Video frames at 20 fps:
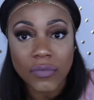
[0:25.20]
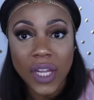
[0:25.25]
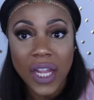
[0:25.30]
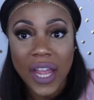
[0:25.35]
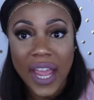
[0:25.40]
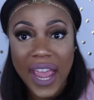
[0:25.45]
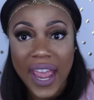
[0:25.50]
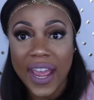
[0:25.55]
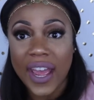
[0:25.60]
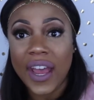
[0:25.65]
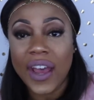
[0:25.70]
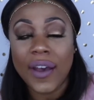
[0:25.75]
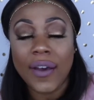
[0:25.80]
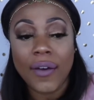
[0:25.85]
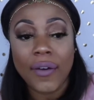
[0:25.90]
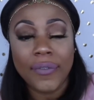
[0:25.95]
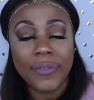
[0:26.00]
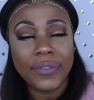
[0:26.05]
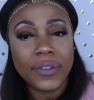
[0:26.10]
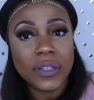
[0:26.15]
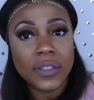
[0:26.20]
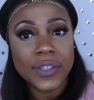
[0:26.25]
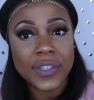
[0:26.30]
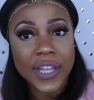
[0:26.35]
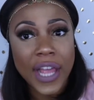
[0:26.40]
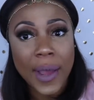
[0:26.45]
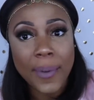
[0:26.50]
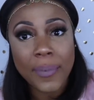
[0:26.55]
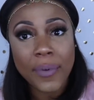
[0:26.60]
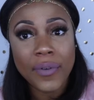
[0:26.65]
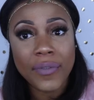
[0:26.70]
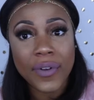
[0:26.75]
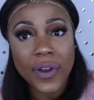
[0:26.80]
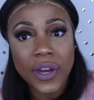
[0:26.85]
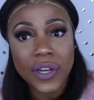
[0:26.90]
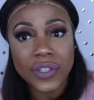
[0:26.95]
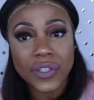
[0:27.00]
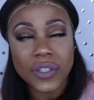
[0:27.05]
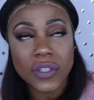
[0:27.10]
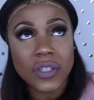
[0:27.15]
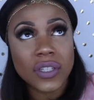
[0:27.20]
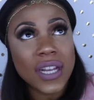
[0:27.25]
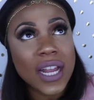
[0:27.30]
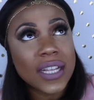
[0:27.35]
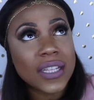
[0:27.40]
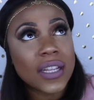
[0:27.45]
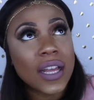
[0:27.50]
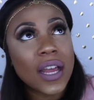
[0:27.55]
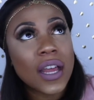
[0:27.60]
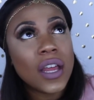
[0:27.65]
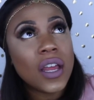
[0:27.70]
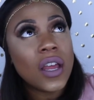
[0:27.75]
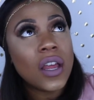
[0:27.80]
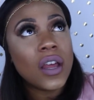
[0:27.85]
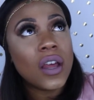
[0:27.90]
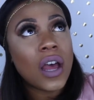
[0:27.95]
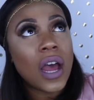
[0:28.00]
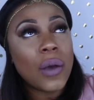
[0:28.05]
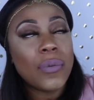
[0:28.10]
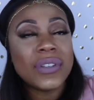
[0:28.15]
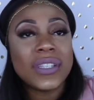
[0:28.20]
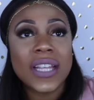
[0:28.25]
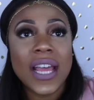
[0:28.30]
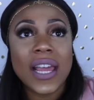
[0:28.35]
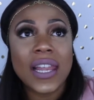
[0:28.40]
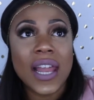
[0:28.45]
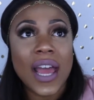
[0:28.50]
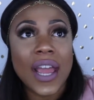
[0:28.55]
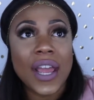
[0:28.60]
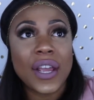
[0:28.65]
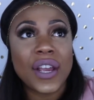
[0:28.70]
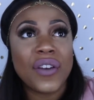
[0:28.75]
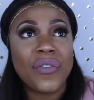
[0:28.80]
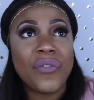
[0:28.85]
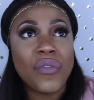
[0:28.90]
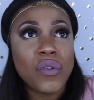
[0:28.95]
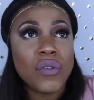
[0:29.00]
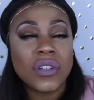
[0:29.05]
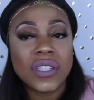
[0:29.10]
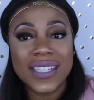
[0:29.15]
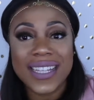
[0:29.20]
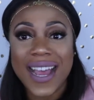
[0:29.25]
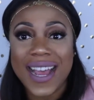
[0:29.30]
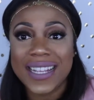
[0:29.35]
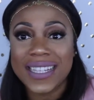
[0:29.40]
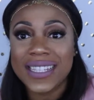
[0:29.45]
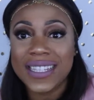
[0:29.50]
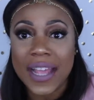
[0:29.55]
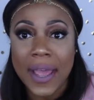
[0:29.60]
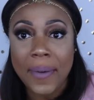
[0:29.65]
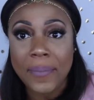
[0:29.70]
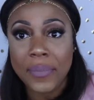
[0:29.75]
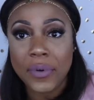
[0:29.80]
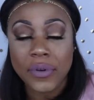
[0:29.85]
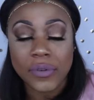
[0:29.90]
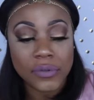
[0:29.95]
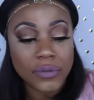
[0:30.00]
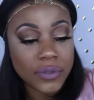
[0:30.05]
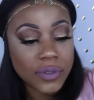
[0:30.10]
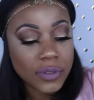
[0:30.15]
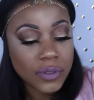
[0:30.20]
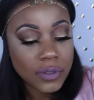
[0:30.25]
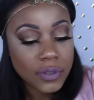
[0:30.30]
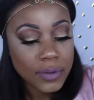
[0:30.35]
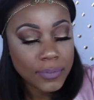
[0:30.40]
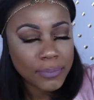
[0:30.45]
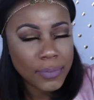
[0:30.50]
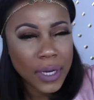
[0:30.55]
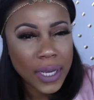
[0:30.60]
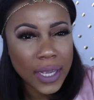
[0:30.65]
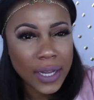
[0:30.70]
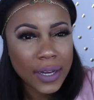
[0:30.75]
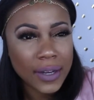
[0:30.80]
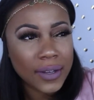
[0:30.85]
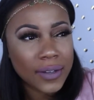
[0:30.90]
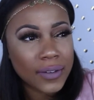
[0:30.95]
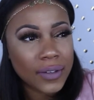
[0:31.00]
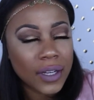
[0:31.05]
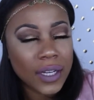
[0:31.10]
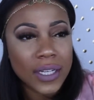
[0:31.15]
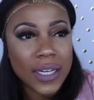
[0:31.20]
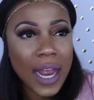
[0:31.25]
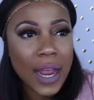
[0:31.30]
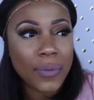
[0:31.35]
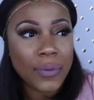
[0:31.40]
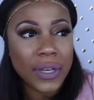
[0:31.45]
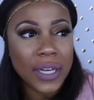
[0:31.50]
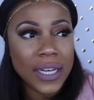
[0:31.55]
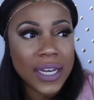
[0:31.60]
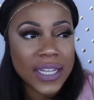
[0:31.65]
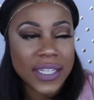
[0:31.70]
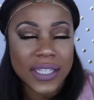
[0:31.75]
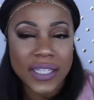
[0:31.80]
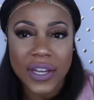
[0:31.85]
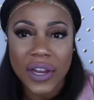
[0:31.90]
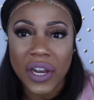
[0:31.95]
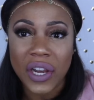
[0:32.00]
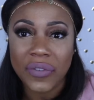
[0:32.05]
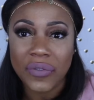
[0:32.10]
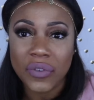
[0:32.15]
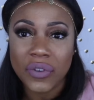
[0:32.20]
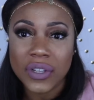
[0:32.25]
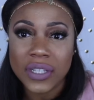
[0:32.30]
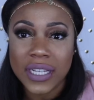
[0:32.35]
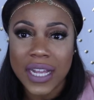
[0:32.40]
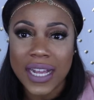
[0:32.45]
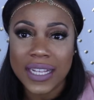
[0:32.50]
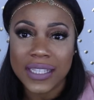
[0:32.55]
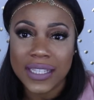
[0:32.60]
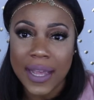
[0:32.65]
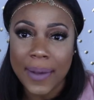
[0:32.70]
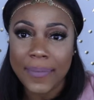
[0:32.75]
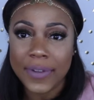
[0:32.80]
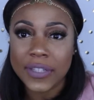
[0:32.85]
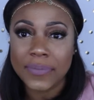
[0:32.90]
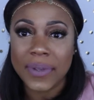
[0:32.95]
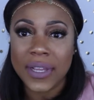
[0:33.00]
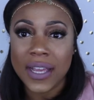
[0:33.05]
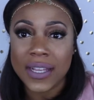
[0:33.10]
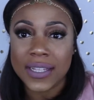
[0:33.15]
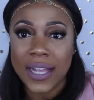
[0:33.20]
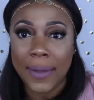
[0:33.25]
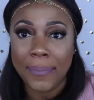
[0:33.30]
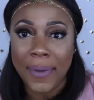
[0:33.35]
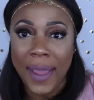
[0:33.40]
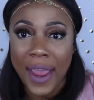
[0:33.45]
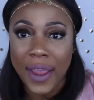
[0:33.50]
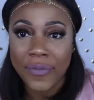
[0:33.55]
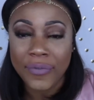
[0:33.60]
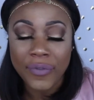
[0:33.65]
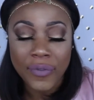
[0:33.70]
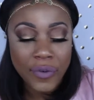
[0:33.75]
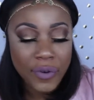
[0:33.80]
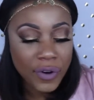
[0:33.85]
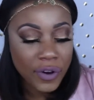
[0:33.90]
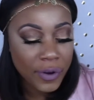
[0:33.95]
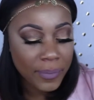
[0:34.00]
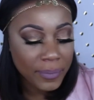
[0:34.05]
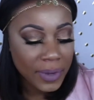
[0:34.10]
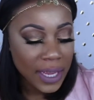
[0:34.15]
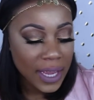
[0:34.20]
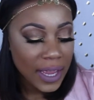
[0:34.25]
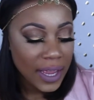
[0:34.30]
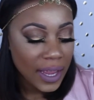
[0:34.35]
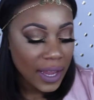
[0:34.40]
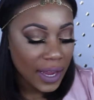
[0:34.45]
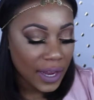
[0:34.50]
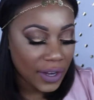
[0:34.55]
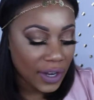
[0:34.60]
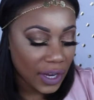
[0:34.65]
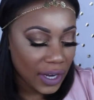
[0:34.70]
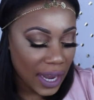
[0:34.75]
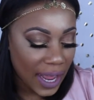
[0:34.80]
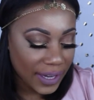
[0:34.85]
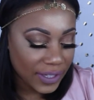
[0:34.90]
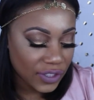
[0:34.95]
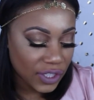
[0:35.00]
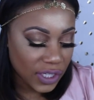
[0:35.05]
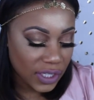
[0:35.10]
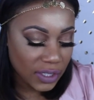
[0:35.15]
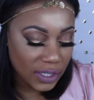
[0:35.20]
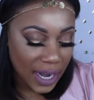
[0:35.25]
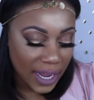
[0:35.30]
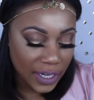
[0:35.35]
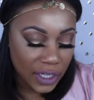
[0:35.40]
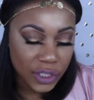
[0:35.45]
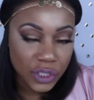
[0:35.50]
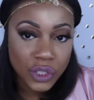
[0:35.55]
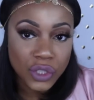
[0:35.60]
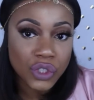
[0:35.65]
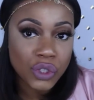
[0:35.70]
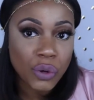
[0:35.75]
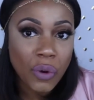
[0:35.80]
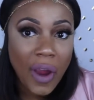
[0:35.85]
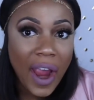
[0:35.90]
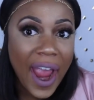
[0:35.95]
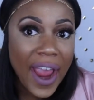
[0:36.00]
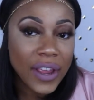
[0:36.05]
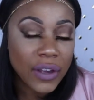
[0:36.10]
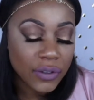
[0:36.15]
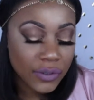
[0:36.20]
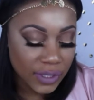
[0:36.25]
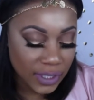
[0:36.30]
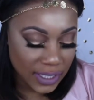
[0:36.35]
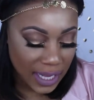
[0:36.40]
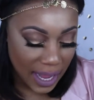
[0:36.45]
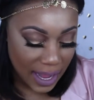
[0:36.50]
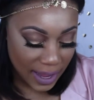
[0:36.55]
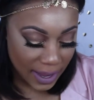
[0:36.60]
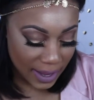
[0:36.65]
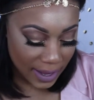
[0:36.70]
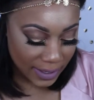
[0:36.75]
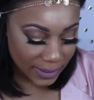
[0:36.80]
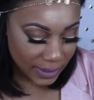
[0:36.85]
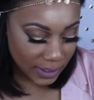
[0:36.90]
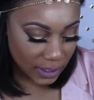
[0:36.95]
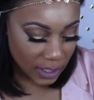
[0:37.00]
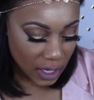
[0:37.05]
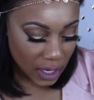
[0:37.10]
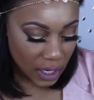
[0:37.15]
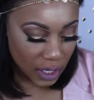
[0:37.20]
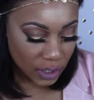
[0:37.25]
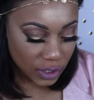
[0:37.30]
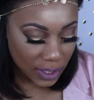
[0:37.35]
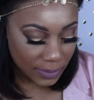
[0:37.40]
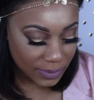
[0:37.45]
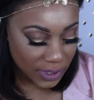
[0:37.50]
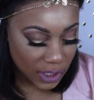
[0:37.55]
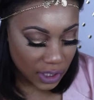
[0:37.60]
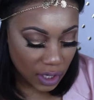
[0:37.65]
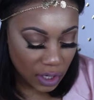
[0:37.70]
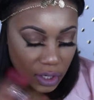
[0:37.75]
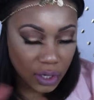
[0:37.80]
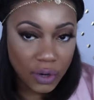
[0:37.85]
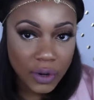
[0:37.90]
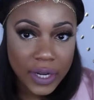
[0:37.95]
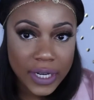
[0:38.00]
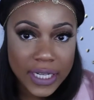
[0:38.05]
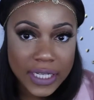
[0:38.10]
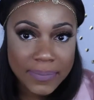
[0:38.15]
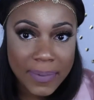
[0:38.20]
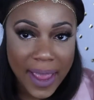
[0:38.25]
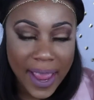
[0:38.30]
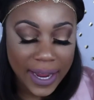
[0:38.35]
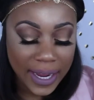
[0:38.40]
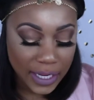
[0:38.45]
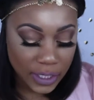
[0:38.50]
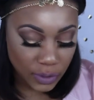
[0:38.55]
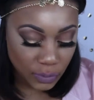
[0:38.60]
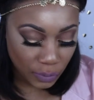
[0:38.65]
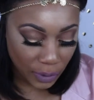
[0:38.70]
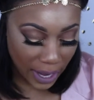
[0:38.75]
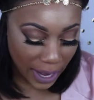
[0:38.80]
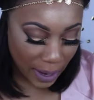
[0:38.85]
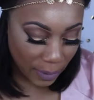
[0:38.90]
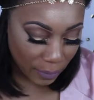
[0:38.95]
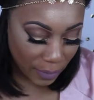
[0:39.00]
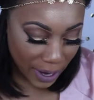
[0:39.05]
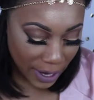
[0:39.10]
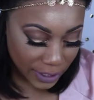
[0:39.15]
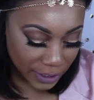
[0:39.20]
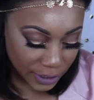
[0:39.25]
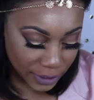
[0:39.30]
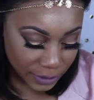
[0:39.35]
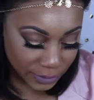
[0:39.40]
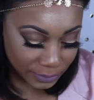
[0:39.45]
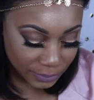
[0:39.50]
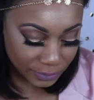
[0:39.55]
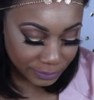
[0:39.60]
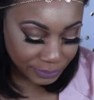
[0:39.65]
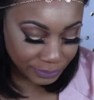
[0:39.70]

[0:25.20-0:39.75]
have sample versions, I would say like full-size samples, but they're not really necessarily full-size samples because I pay for them, and they're like just like a trial size. So I'm just going to go in this bag at random